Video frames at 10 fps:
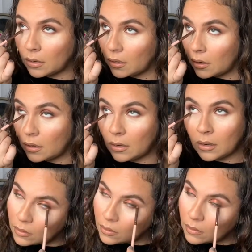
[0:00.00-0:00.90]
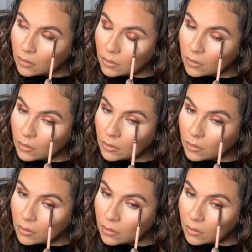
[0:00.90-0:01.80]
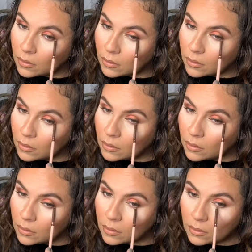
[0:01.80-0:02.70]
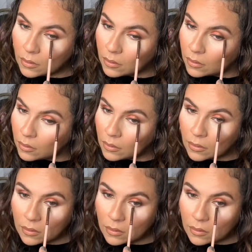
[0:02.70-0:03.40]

(silence)